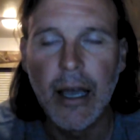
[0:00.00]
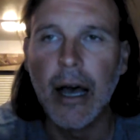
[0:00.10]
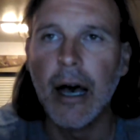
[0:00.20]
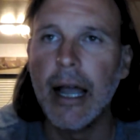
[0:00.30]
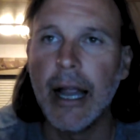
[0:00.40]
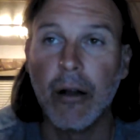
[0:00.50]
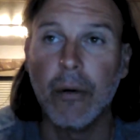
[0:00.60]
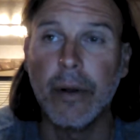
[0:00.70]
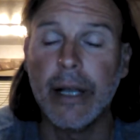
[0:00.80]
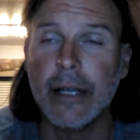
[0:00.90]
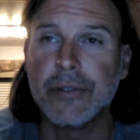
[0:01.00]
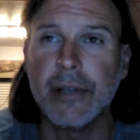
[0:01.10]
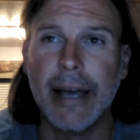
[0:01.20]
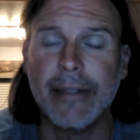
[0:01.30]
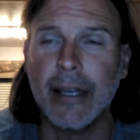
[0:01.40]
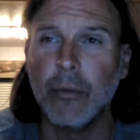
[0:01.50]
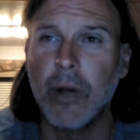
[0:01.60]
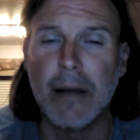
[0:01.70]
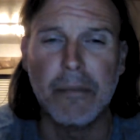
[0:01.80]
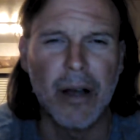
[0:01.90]
Heroin has, I think,
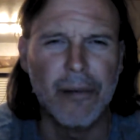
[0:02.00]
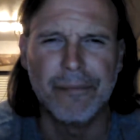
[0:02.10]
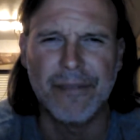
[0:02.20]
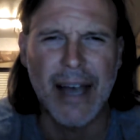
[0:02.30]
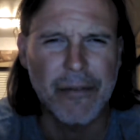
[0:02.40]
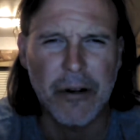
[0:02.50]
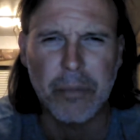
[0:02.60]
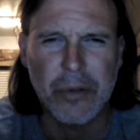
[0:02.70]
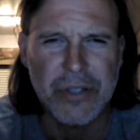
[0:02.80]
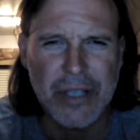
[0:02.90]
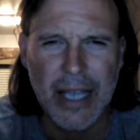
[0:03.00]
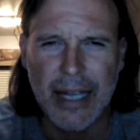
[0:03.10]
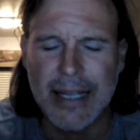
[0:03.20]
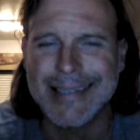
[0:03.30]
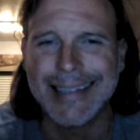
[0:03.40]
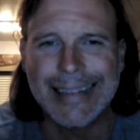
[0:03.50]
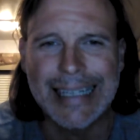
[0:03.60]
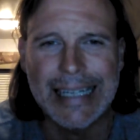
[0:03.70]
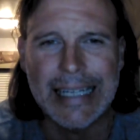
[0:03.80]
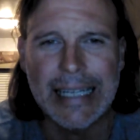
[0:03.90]
went up 500%. It's the
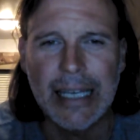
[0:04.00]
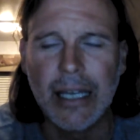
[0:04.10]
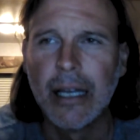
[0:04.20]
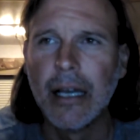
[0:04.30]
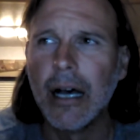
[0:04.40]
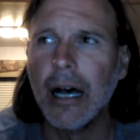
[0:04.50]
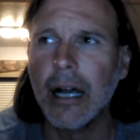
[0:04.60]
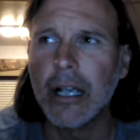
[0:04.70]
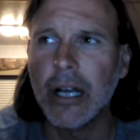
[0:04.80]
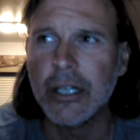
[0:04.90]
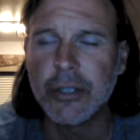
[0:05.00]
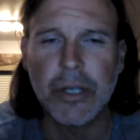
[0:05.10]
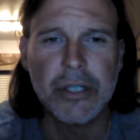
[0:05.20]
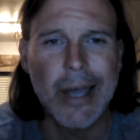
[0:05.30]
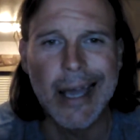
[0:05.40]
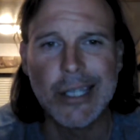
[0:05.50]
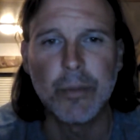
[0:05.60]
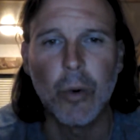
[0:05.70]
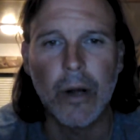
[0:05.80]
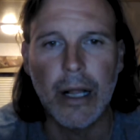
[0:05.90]
leading country to
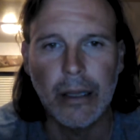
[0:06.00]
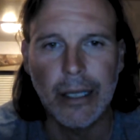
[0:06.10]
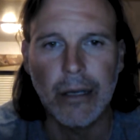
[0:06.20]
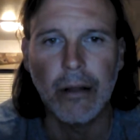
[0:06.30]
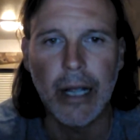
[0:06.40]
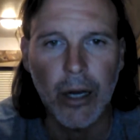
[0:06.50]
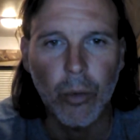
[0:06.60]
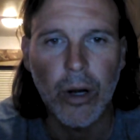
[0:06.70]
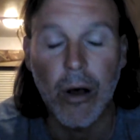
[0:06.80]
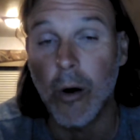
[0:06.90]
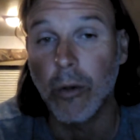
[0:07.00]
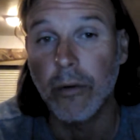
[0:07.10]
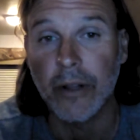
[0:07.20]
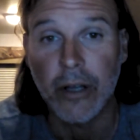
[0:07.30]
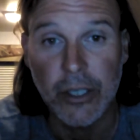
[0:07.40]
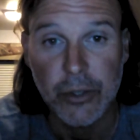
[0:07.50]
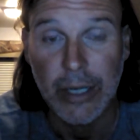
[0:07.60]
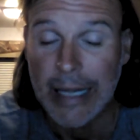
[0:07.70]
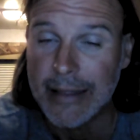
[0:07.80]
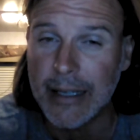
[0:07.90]
export illegal heroin all over the country,
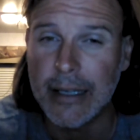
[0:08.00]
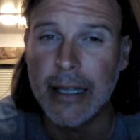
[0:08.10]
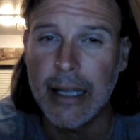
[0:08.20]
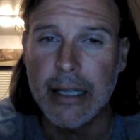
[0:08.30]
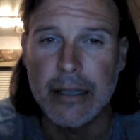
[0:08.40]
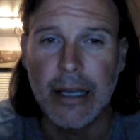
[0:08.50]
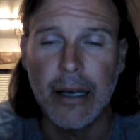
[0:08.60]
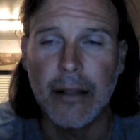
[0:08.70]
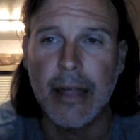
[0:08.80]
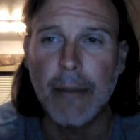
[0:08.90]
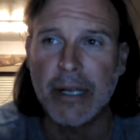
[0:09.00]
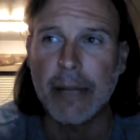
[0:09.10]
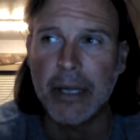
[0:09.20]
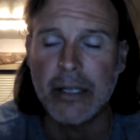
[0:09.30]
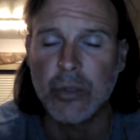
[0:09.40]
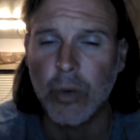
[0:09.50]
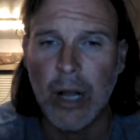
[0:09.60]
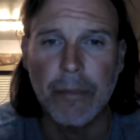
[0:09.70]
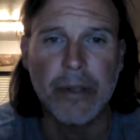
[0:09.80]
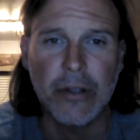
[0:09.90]
and I think the epidemic has went
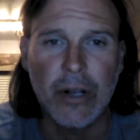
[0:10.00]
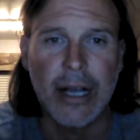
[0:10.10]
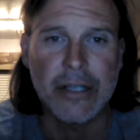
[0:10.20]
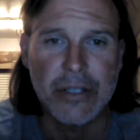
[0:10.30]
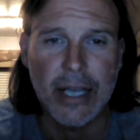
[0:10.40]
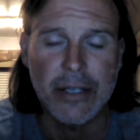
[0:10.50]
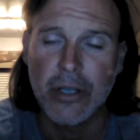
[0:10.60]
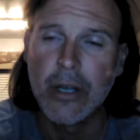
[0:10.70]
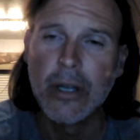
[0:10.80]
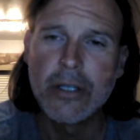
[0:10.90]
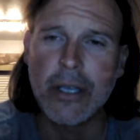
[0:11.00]
up in the United States. So